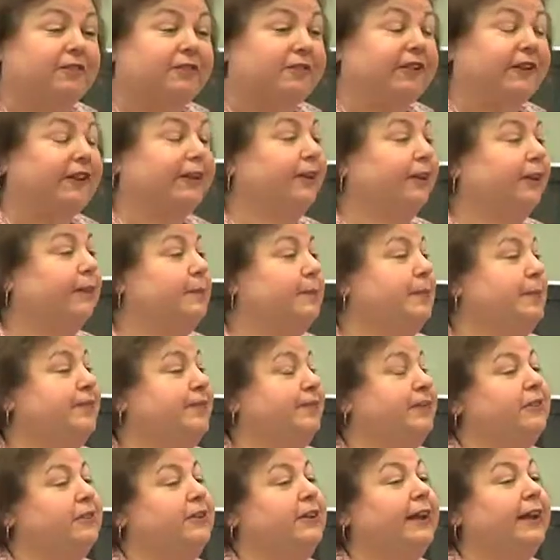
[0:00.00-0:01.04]
see a little bit of
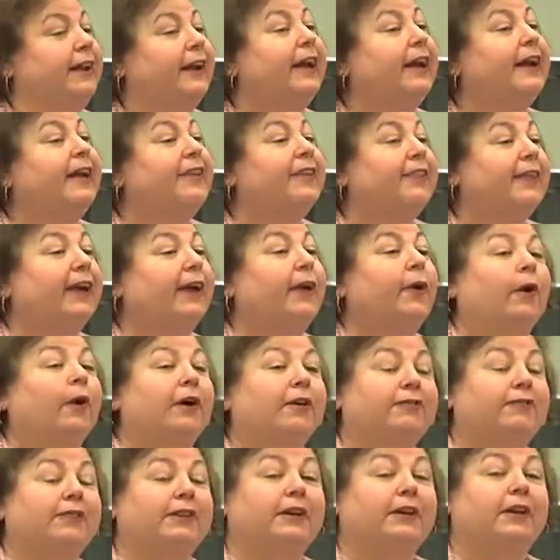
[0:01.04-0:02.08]
it tonight, they
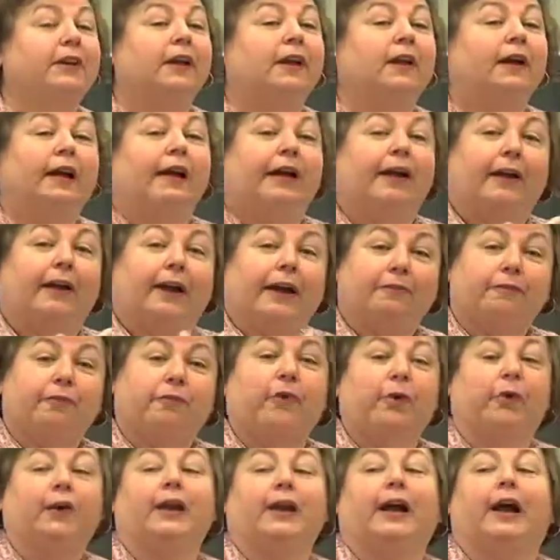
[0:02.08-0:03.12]
often have
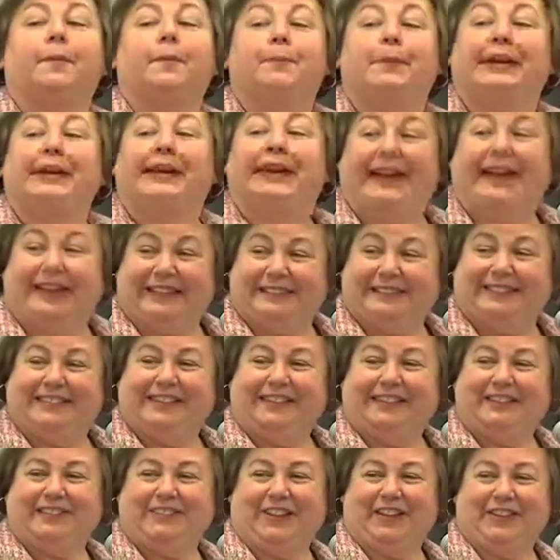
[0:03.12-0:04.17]
gone up against
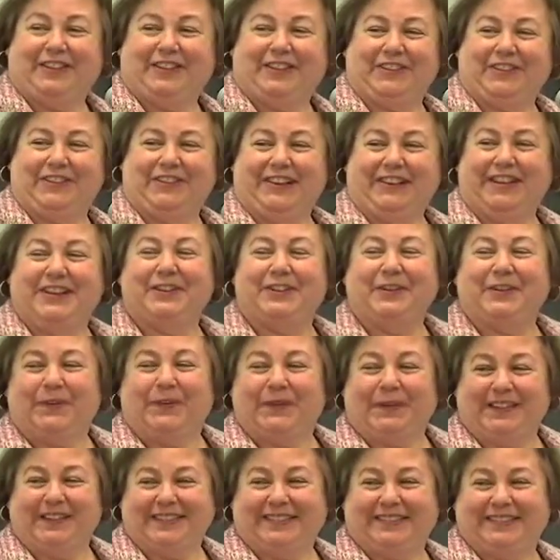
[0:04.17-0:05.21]
each other in
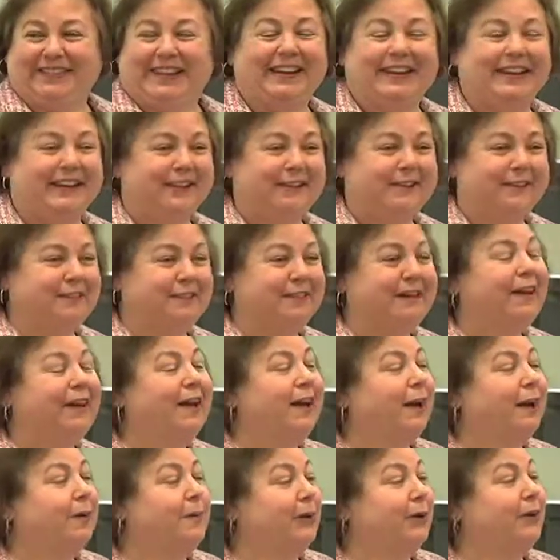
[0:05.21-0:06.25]
court settings
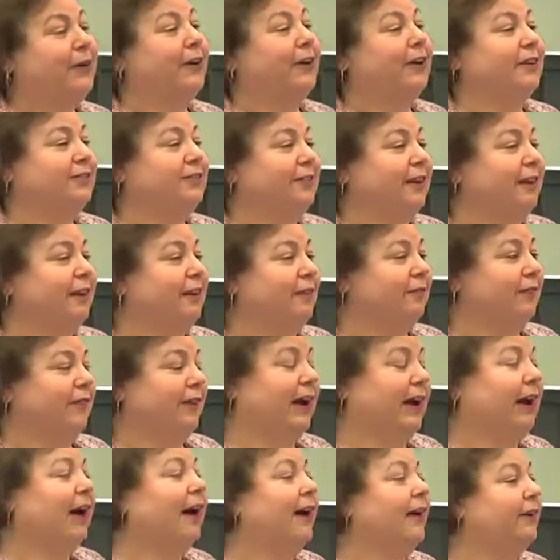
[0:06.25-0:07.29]
because of the
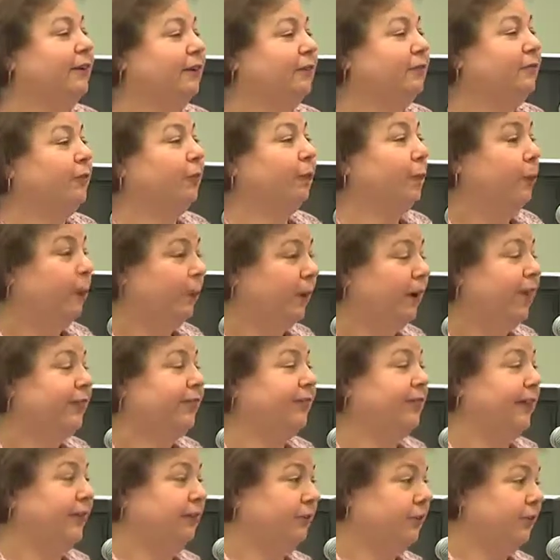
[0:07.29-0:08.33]
kind of work
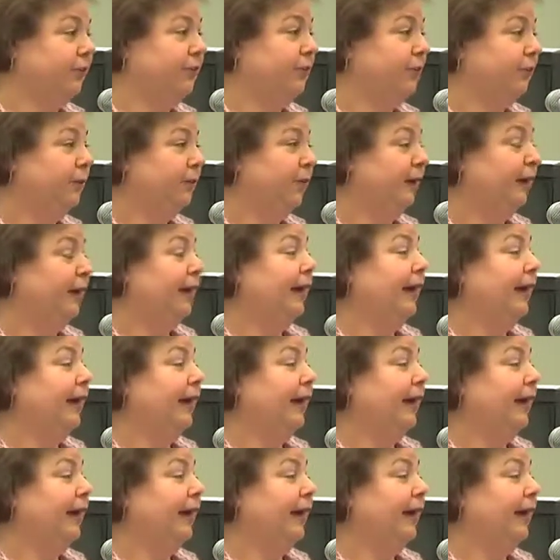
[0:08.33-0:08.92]
they do.